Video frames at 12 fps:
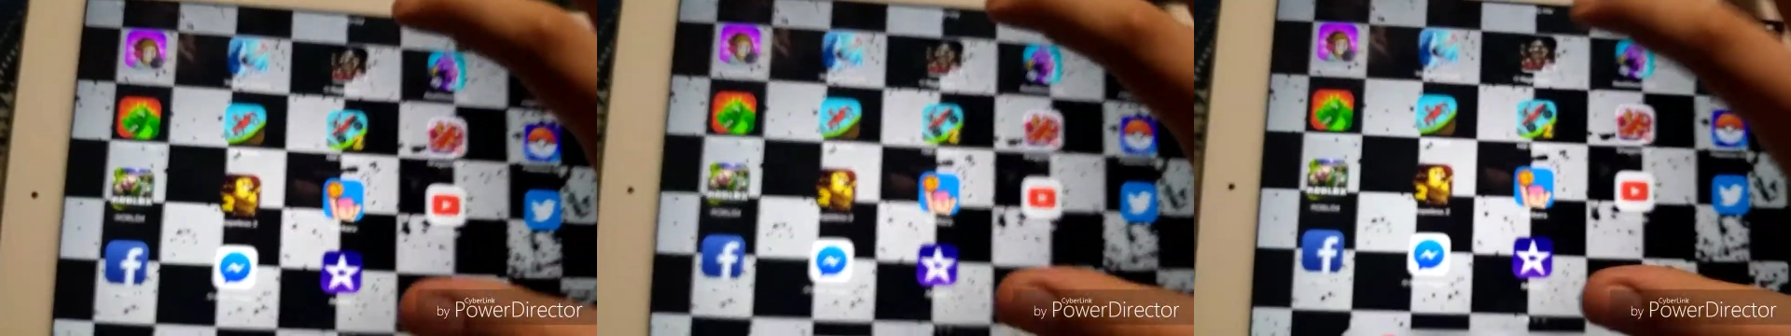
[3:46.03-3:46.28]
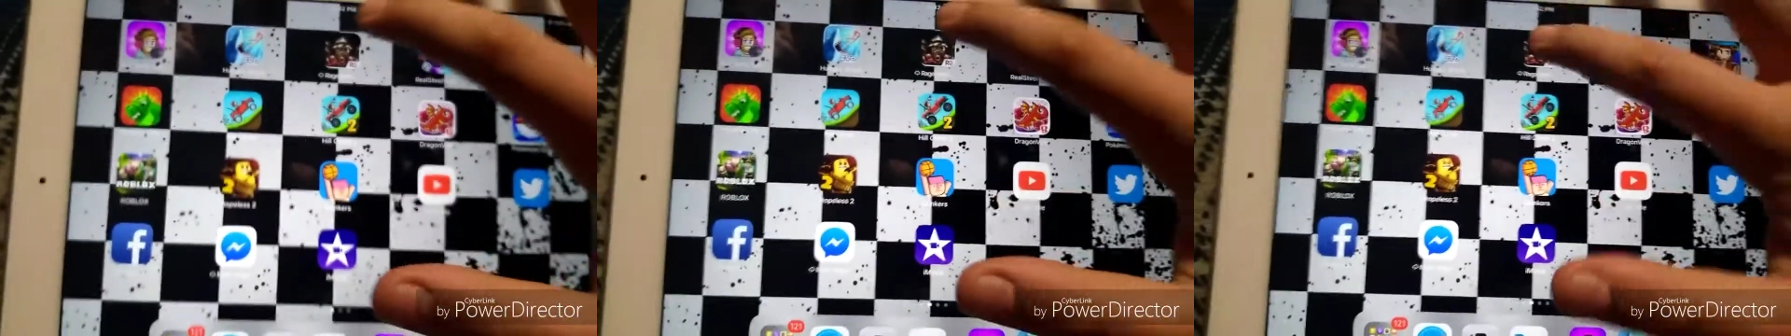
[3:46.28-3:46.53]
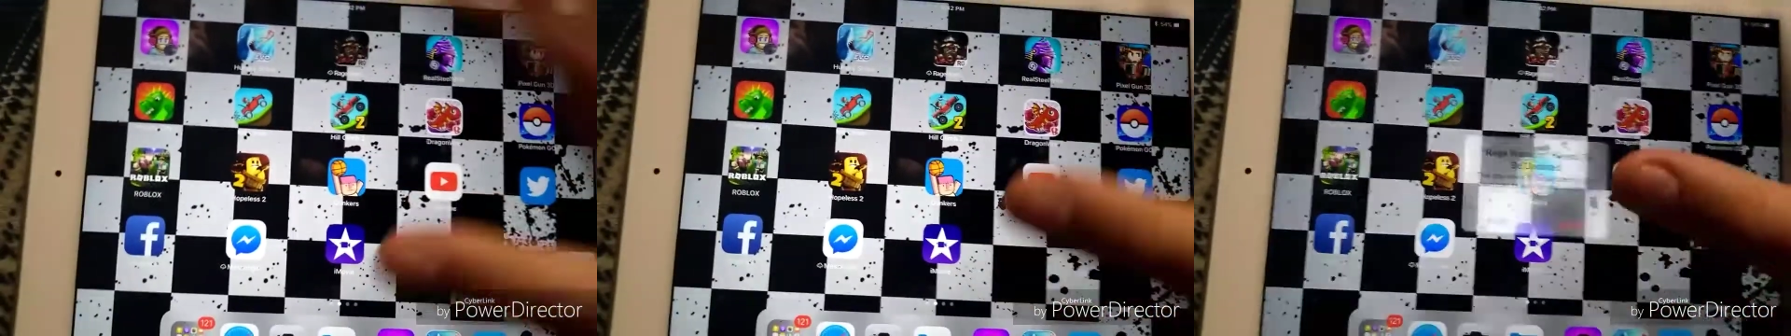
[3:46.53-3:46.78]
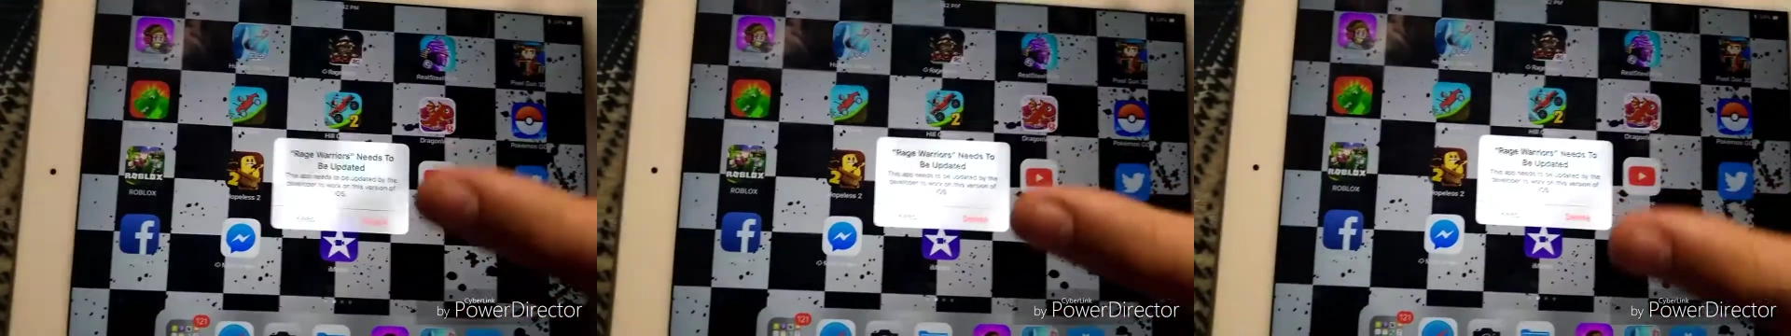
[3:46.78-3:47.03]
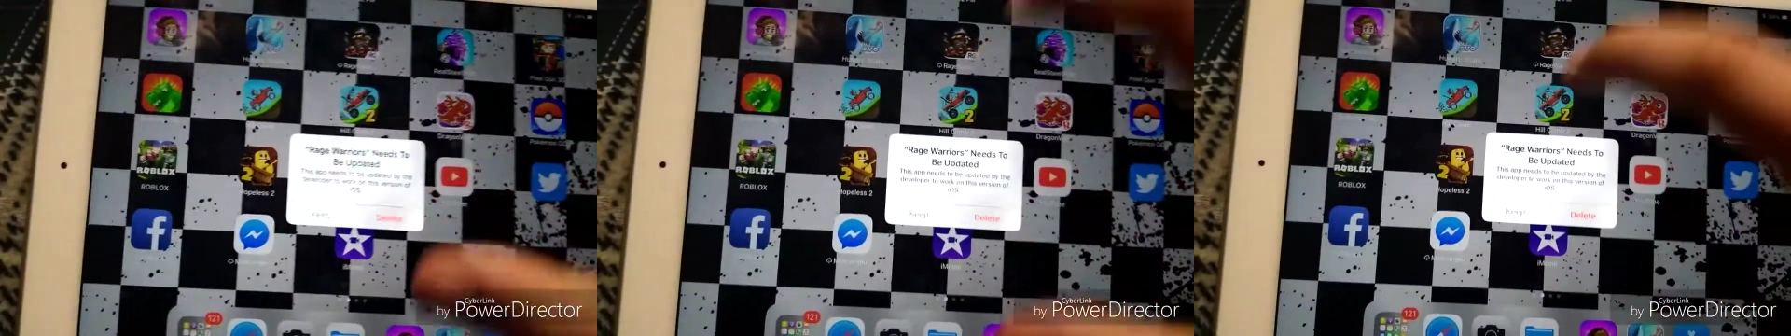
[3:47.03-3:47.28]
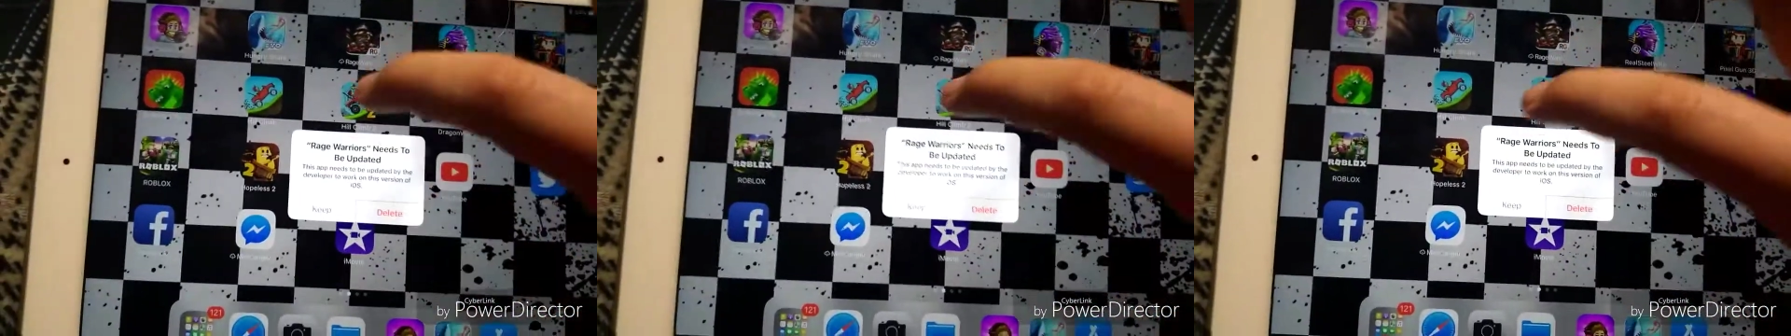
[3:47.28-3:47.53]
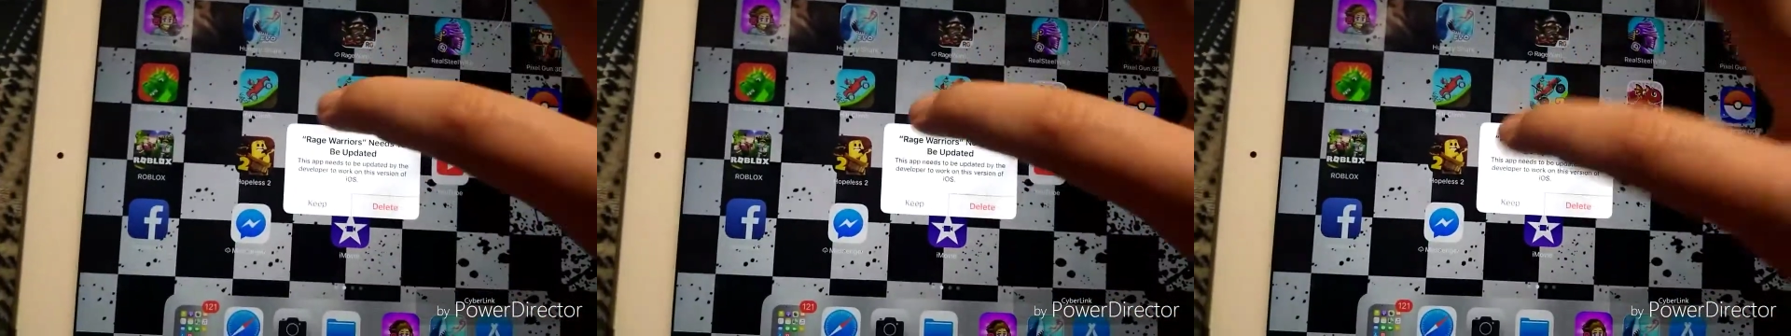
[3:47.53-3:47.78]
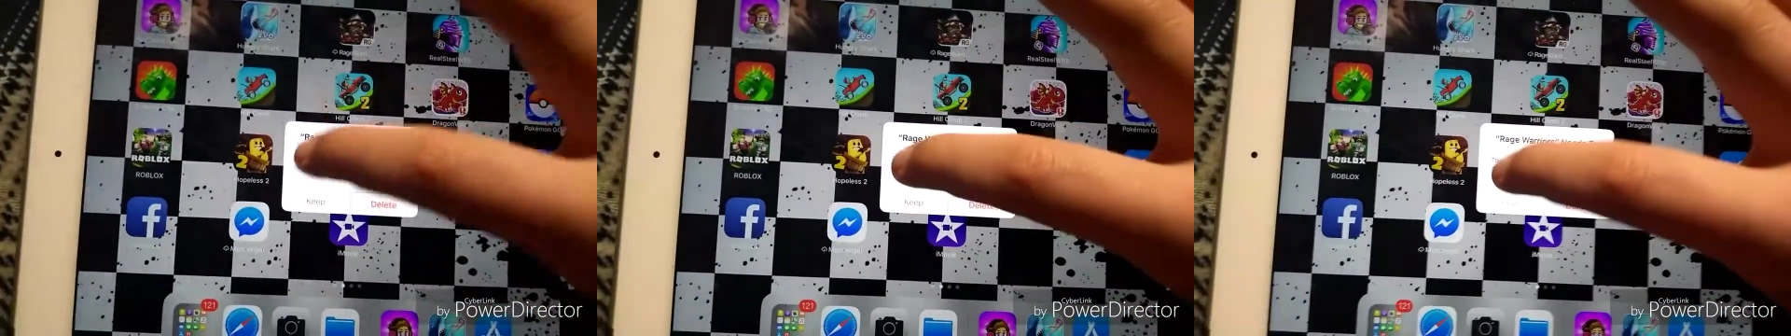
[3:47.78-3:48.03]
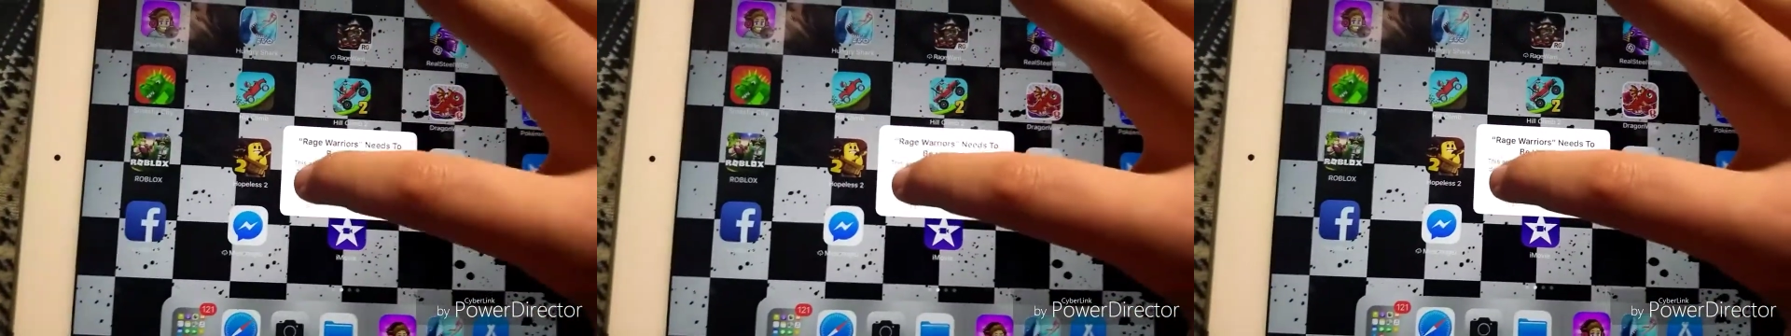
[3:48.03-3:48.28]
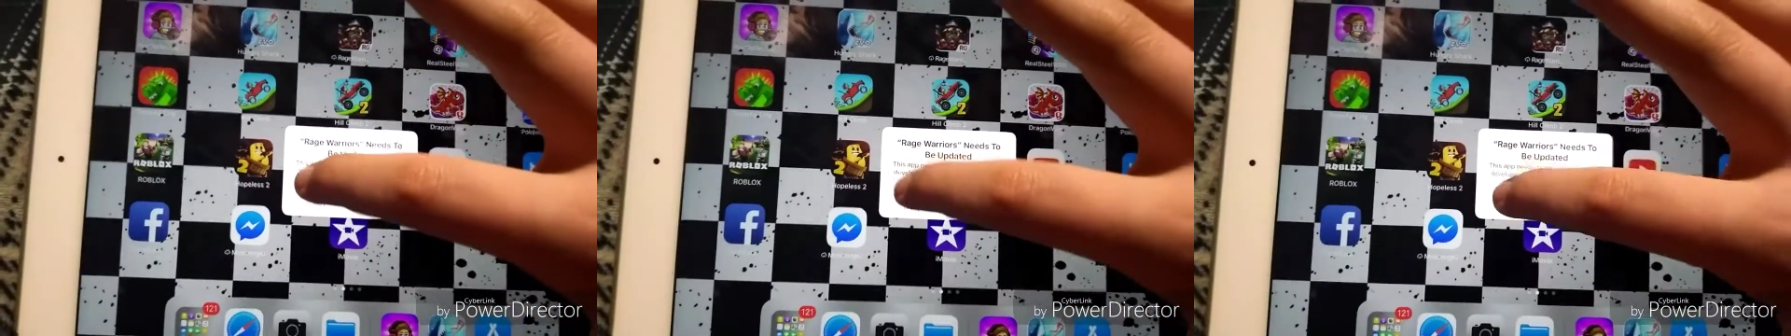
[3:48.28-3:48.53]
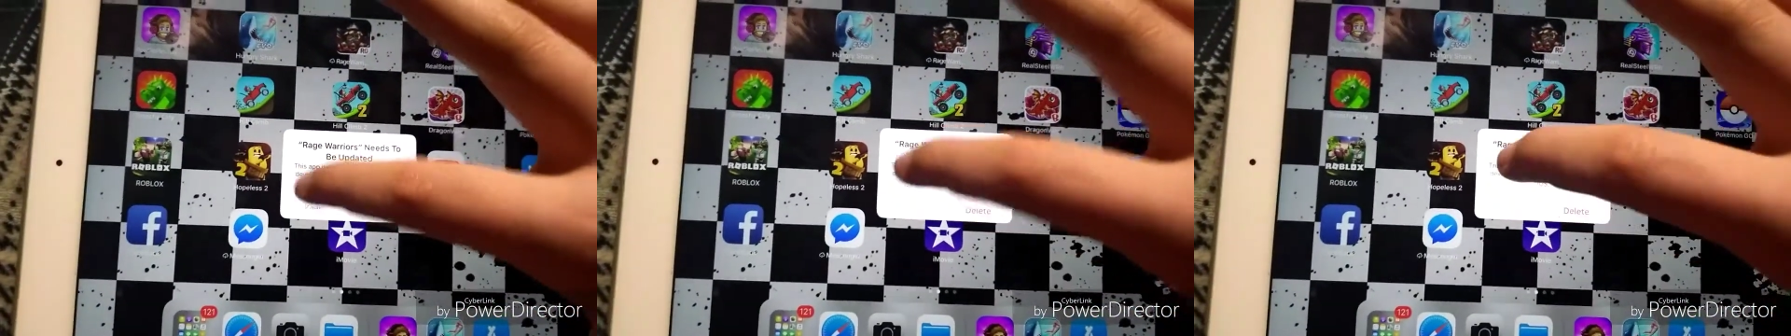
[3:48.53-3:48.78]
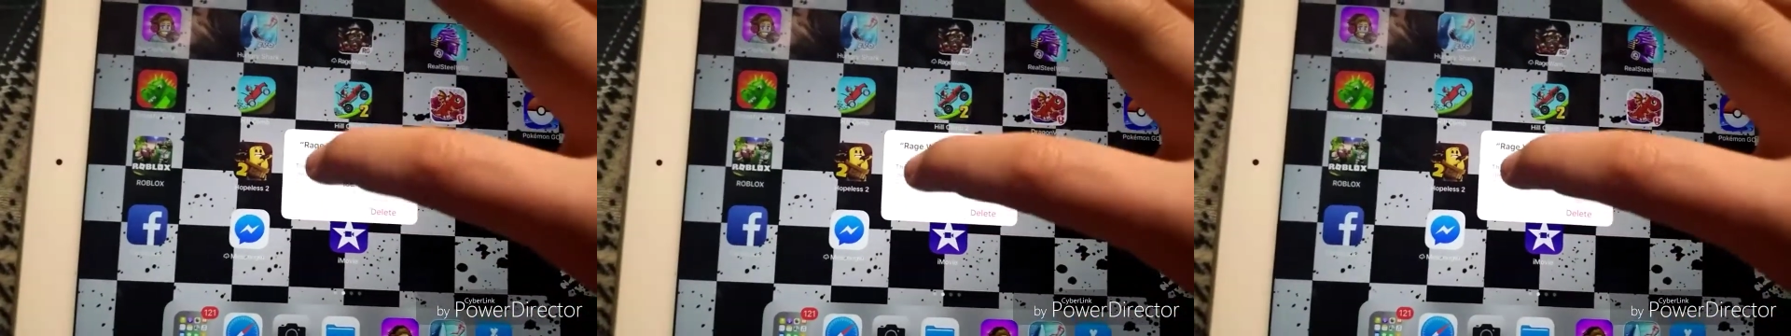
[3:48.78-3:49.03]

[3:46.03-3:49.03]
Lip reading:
No face is visible, so there are no lips to read.